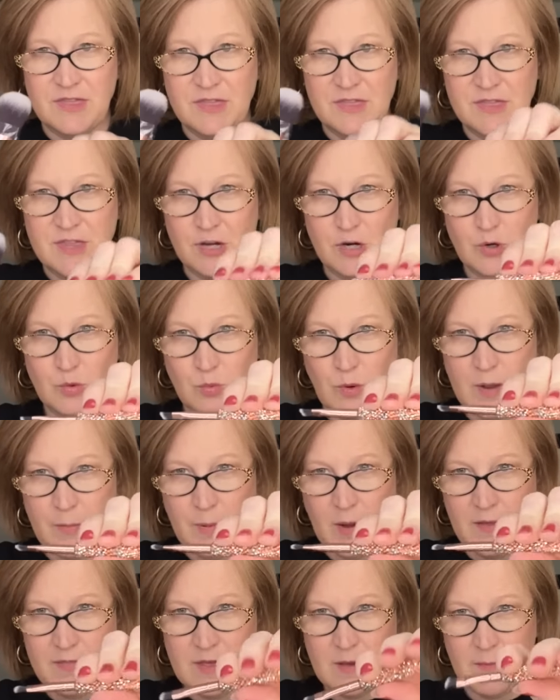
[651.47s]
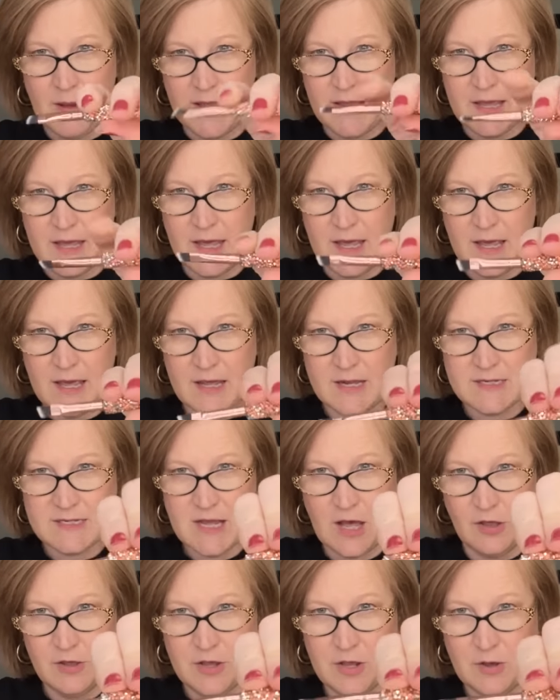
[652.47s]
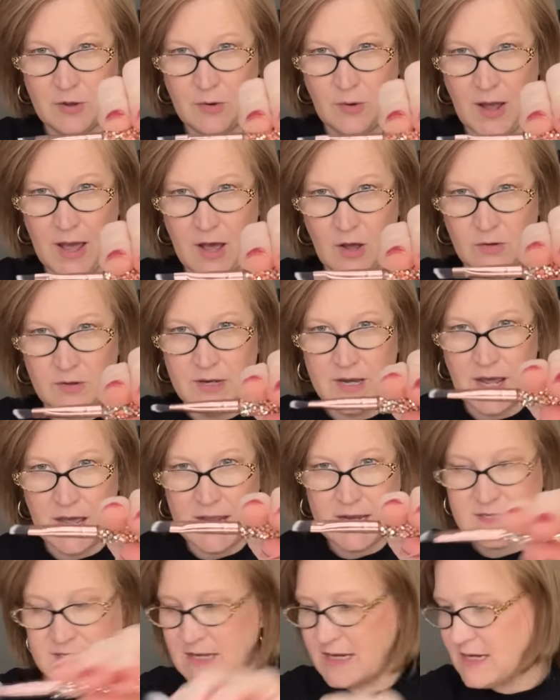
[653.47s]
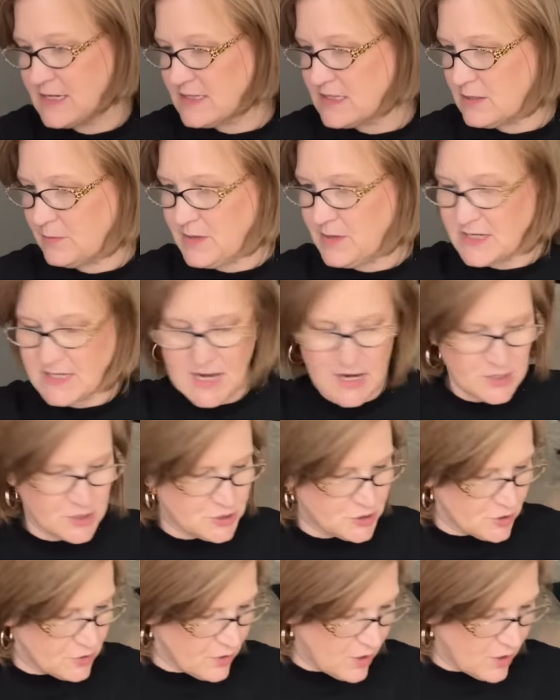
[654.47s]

The grip on them, I can't tell you how nice it is to be textured.